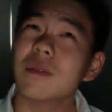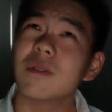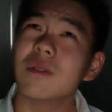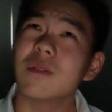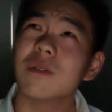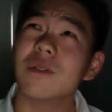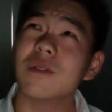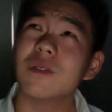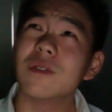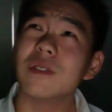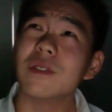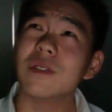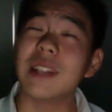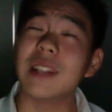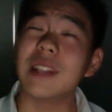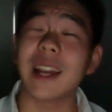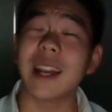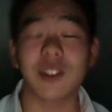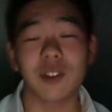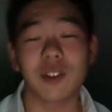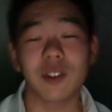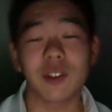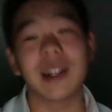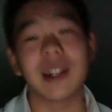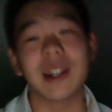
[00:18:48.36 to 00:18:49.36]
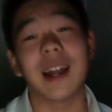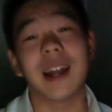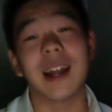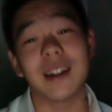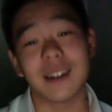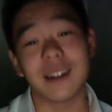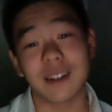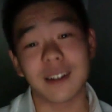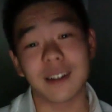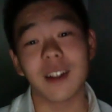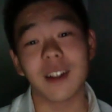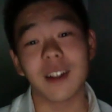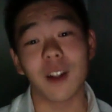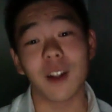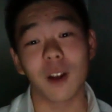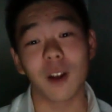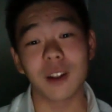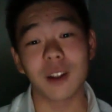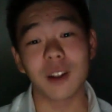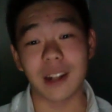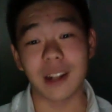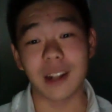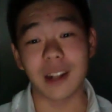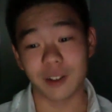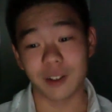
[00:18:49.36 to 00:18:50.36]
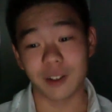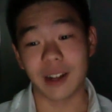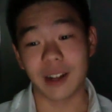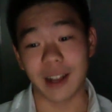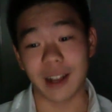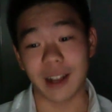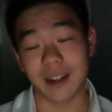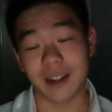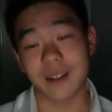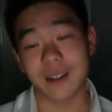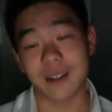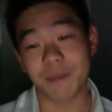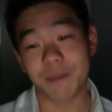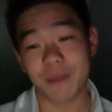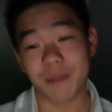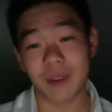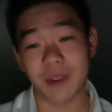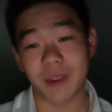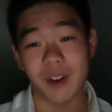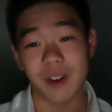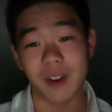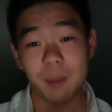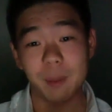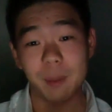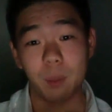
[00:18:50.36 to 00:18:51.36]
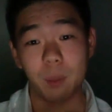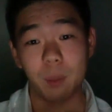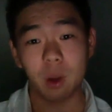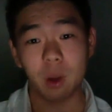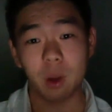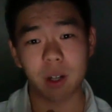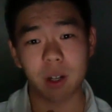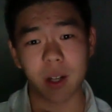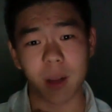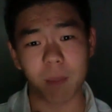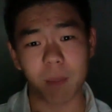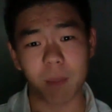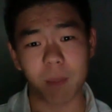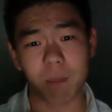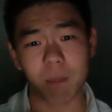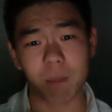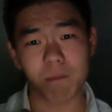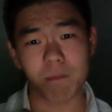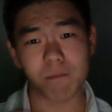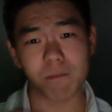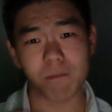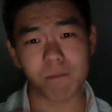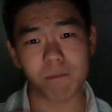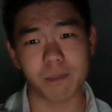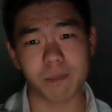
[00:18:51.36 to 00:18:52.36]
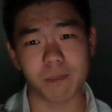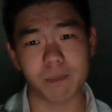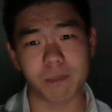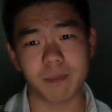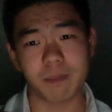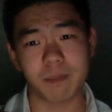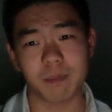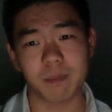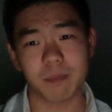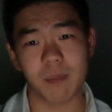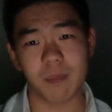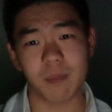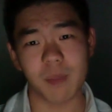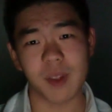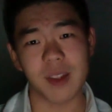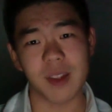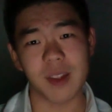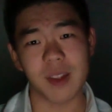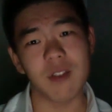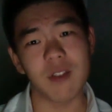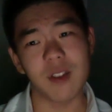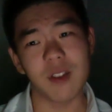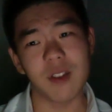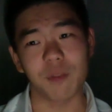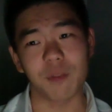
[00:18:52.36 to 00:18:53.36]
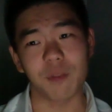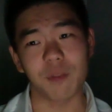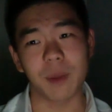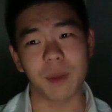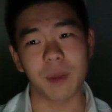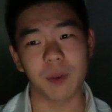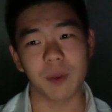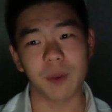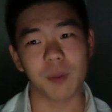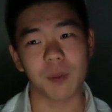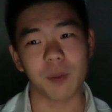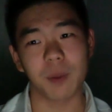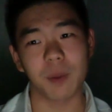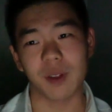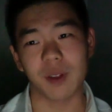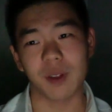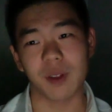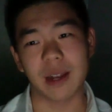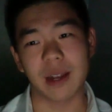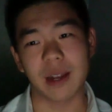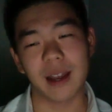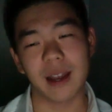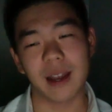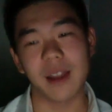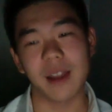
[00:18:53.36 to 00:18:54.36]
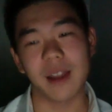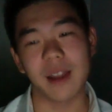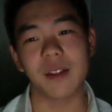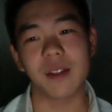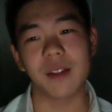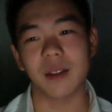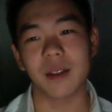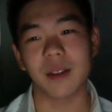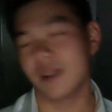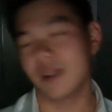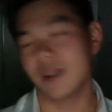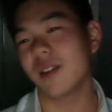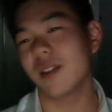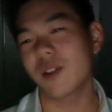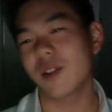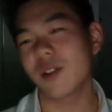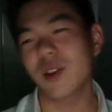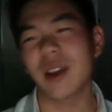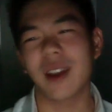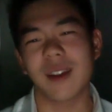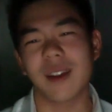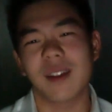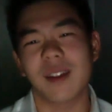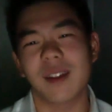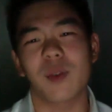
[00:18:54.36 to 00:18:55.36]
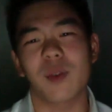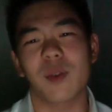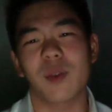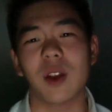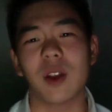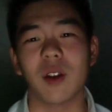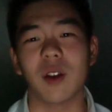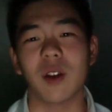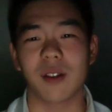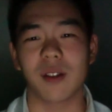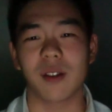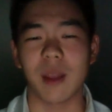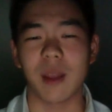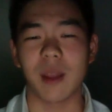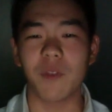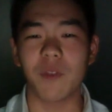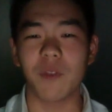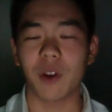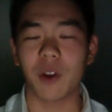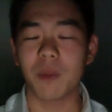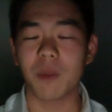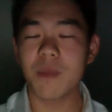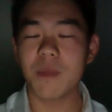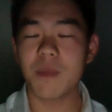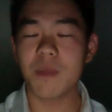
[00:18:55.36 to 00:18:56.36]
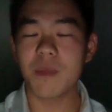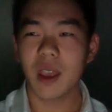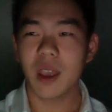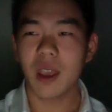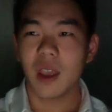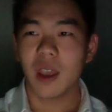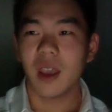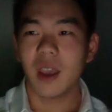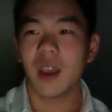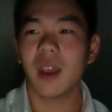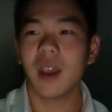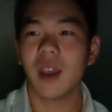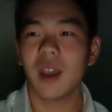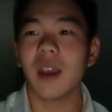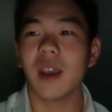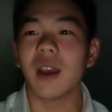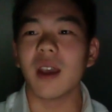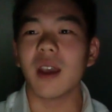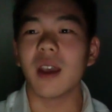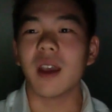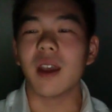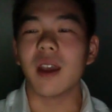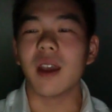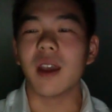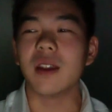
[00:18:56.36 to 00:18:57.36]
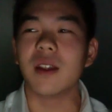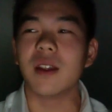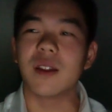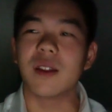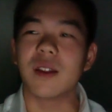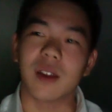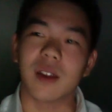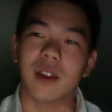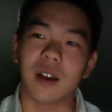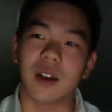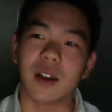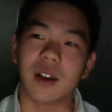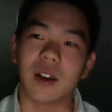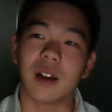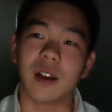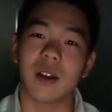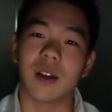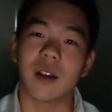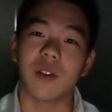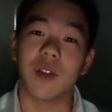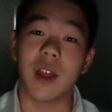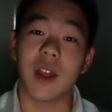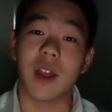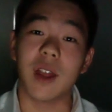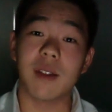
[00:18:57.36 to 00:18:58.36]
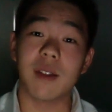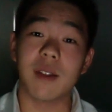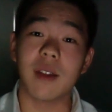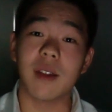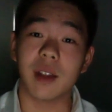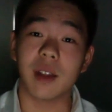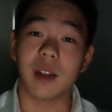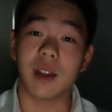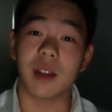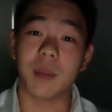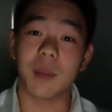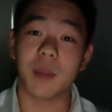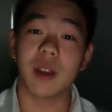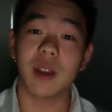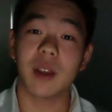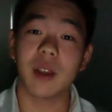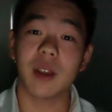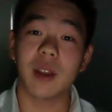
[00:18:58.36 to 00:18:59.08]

Lateral line. Along the lateral line, there is a broken up series of purple spots and lines, and so I guess that's where it got its name from. And it's a Red Sea endemic.